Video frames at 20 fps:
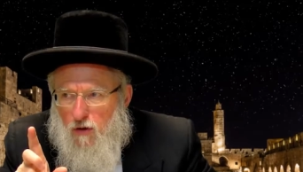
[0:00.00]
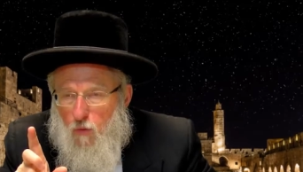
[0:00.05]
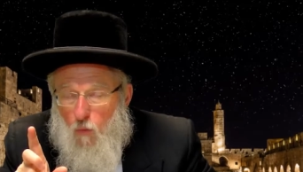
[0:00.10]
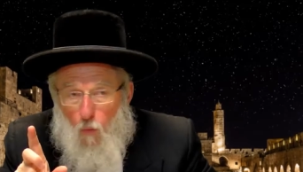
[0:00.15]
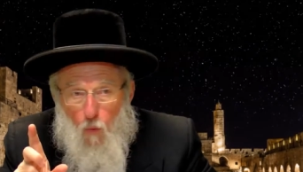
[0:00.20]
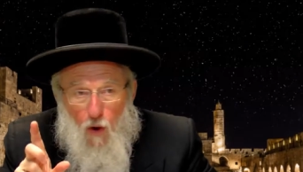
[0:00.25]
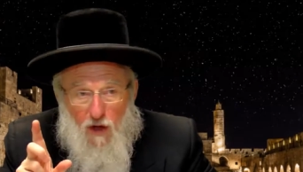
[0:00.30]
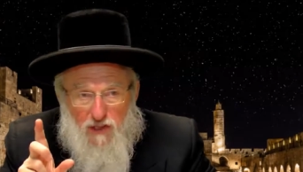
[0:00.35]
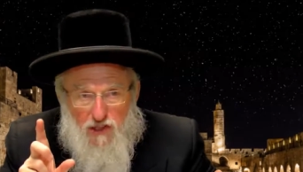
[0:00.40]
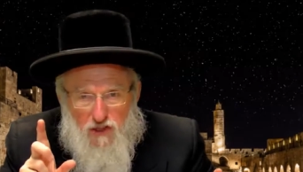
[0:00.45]

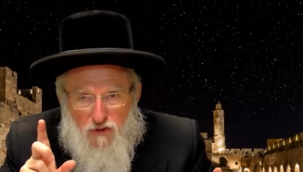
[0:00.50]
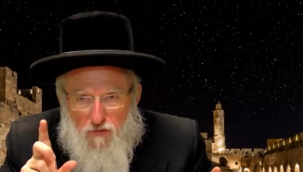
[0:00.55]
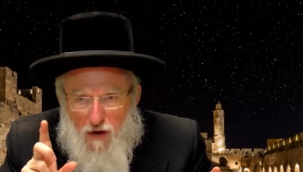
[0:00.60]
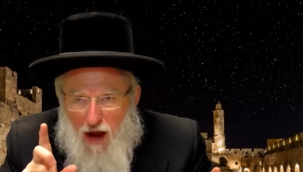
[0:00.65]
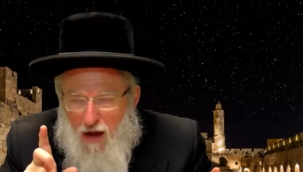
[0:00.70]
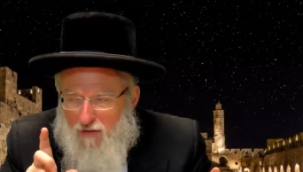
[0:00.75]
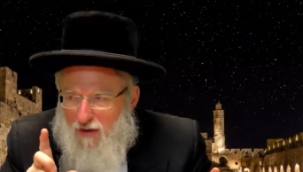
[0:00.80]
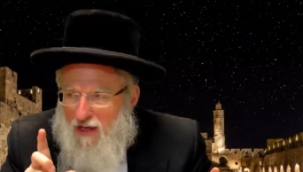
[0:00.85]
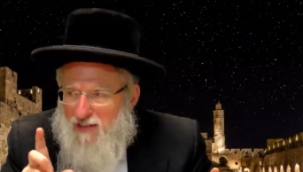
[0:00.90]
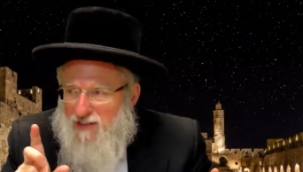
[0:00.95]
What's
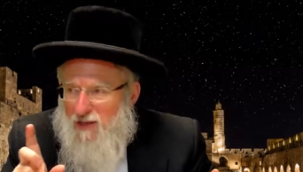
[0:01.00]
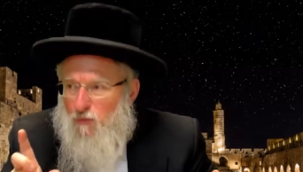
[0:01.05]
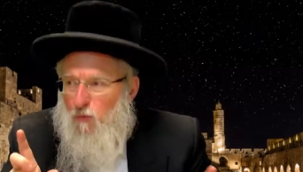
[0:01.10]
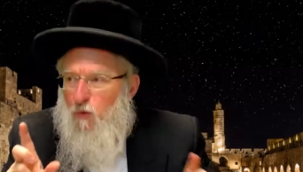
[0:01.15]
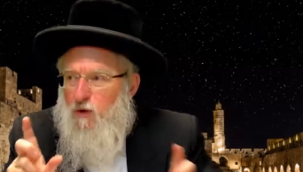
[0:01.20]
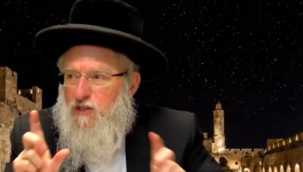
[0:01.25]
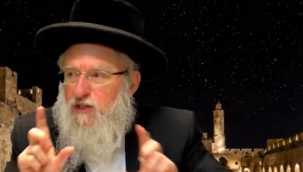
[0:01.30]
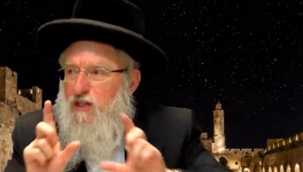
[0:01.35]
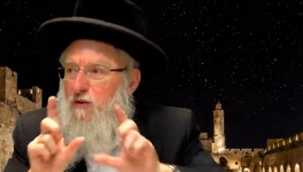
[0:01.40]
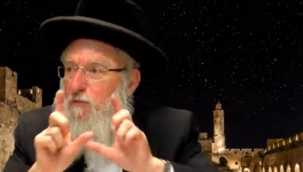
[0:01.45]
ground? I said,
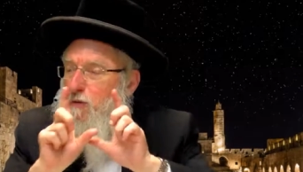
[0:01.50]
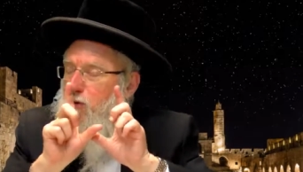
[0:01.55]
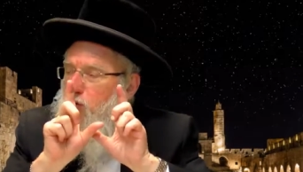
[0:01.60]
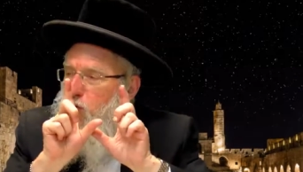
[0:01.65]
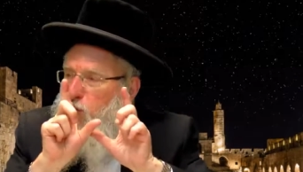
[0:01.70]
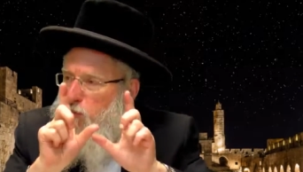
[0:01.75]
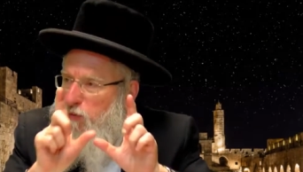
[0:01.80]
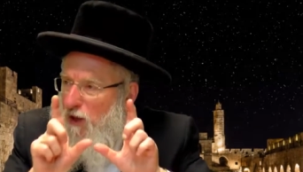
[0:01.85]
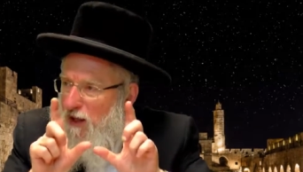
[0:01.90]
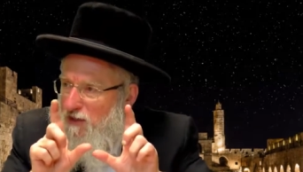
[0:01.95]
what's the difference
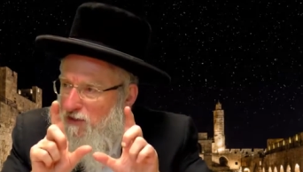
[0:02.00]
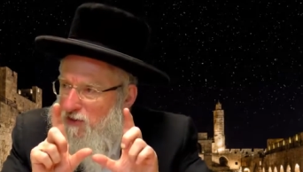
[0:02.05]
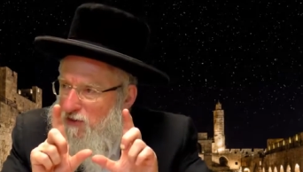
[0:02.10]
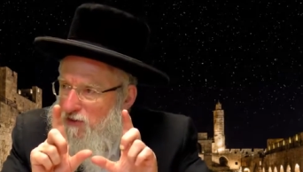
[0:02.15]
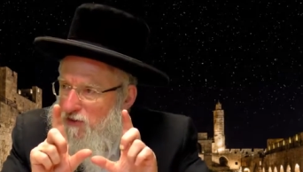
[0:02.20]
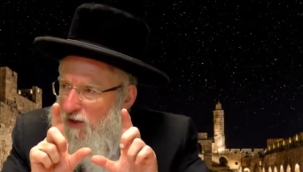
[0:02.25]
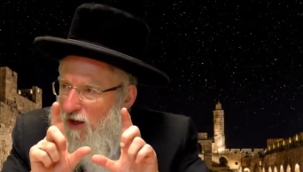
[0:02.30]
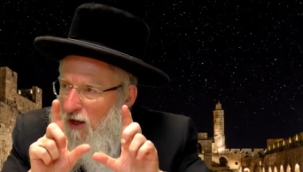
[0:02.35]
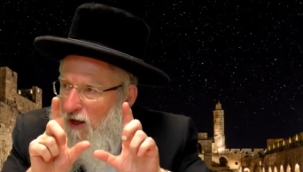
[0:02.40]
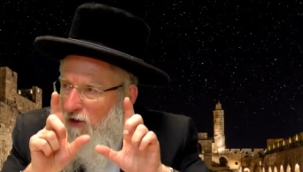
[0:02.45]
between two
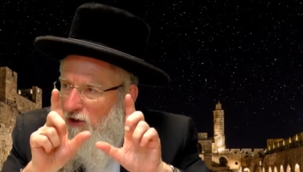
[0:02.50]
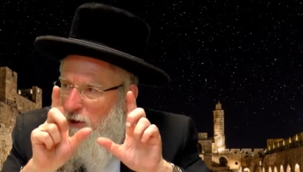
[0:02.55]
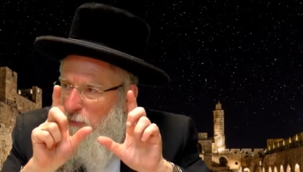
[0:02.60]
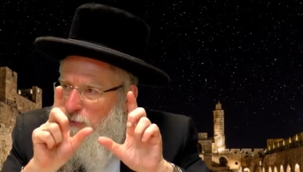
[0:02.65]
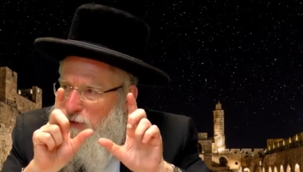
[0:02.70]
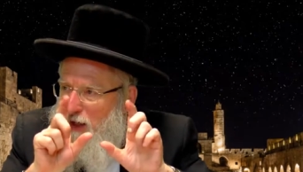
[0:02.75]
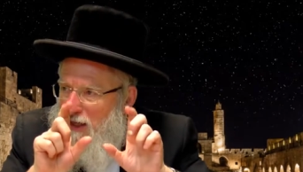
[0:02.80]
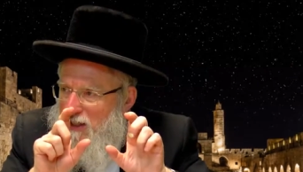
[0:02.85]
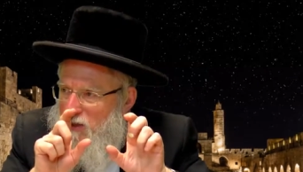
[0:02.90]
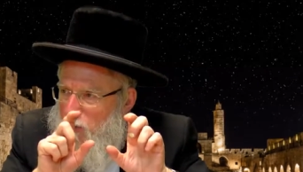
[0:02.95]
places? Ground. The
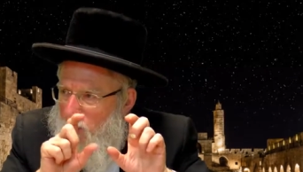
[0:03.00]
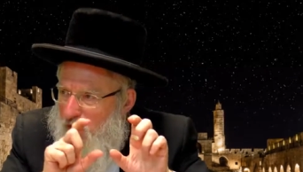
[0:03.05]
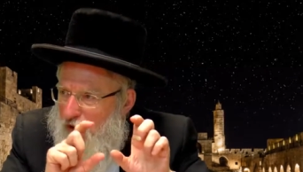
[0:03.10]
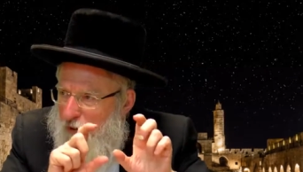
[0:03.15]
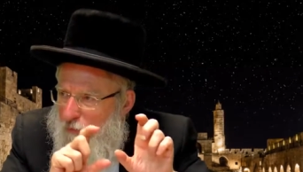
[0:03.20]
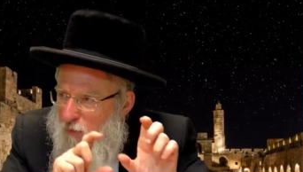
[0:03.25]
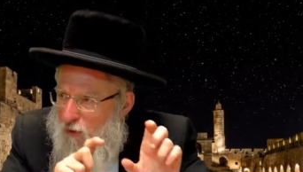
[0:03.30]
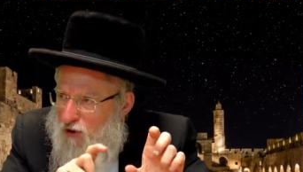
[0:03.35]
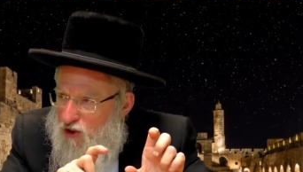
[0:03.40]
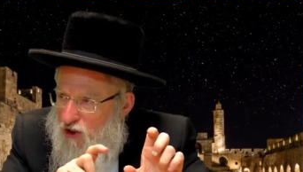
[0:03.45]
place where
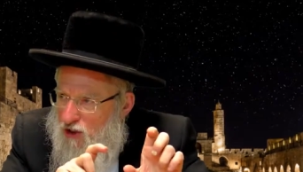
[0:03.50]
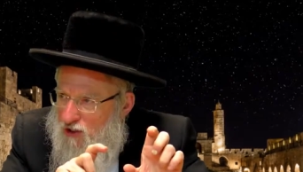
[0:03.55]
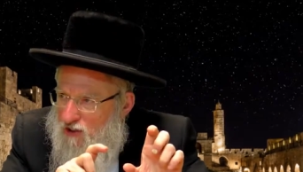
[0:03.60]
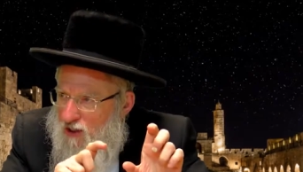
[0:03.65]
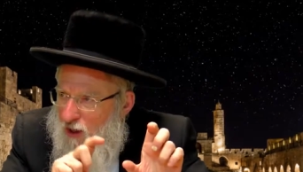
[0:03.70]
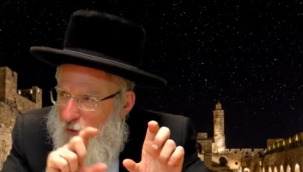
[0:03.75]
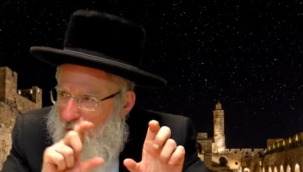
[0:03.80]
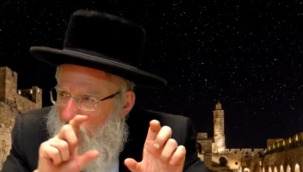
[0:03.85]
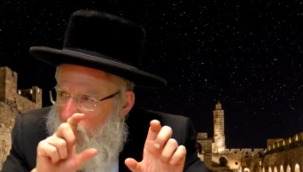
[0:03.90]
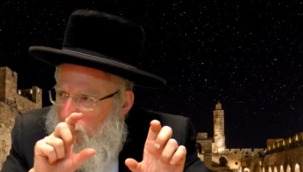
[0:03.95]
the bush is
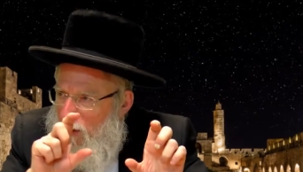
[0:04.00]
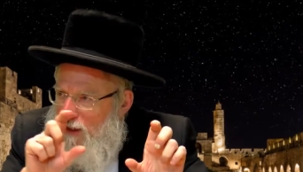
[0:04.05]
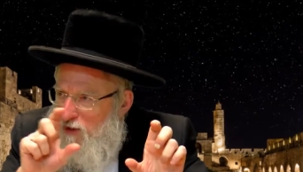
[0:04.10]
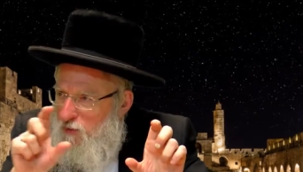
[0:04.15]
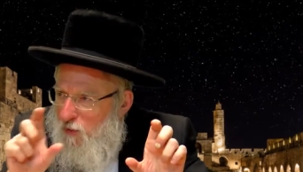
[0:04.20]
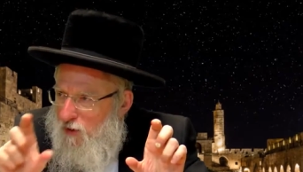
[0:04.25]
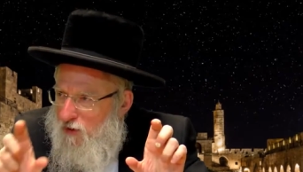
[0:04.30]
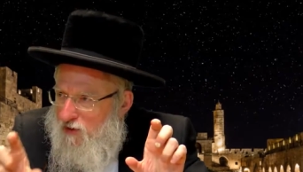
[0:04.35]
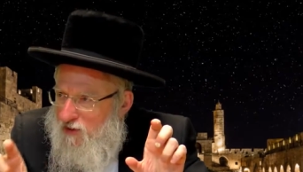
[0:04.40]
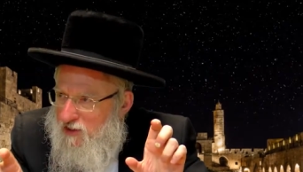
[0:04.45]
and the
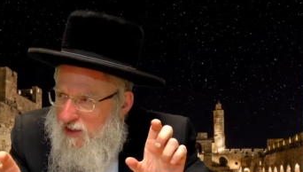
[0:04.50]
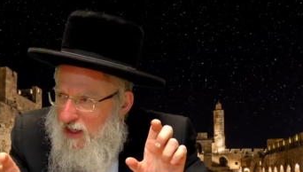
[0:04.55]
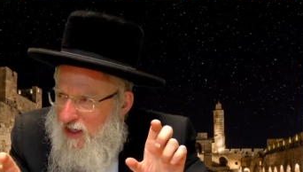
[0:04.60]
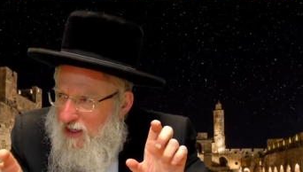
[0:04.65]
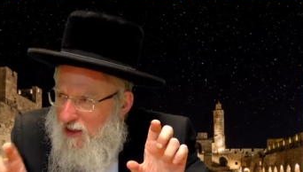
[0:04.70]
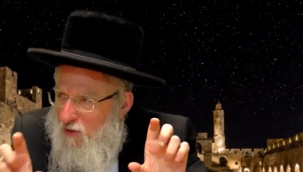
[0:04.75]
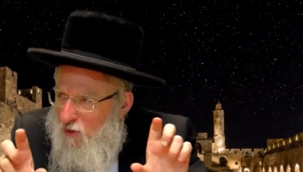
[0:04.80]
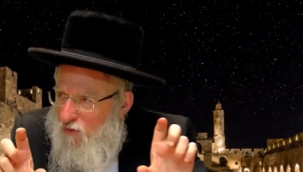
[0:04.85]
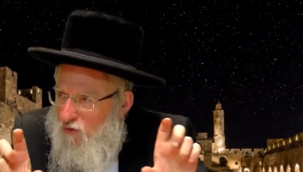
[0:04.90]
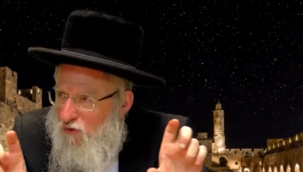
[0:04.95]
place where he's
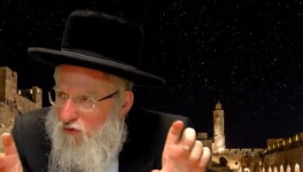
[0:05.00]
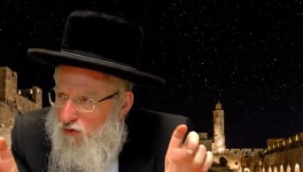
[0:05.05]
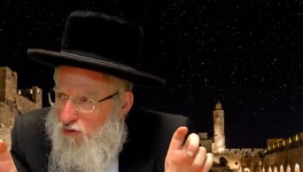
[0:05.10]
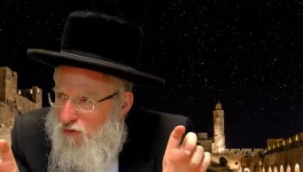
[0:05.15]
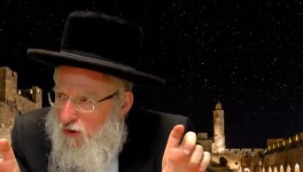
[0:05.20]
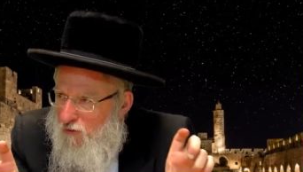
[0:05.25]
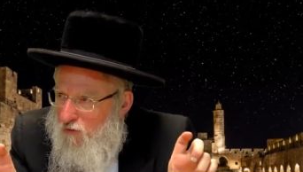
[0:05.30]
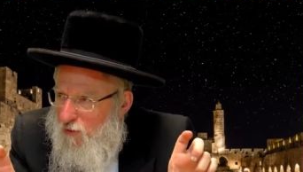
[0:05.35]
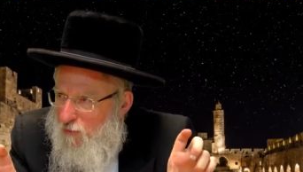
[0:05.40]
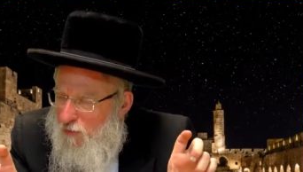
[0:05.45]
standing. Those are two
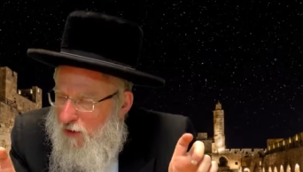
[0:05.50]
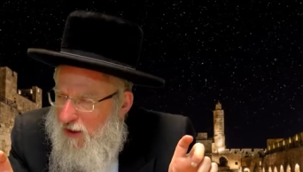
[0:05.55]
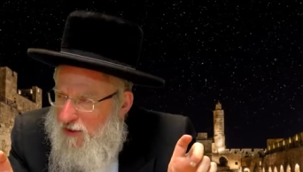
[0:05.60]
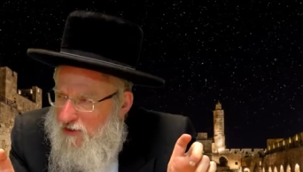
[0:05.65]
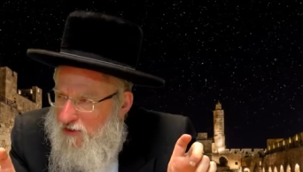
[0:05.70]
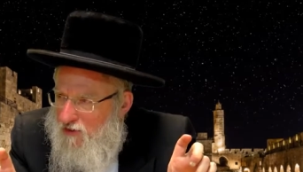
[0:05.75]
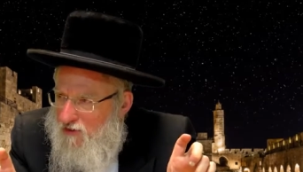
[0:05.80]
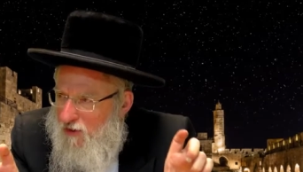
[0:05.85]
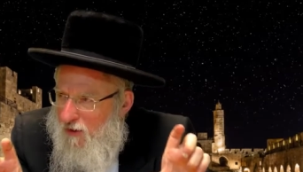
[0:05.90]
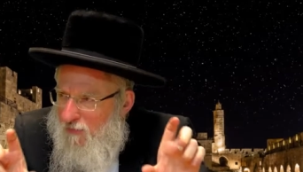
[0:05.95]
different
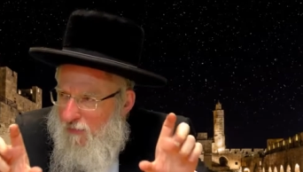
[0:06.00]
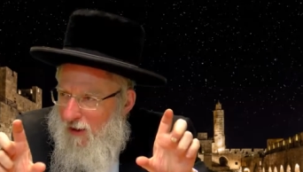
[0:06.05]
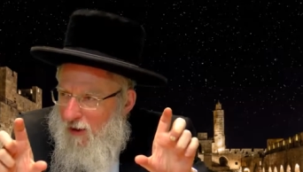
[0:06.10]
places.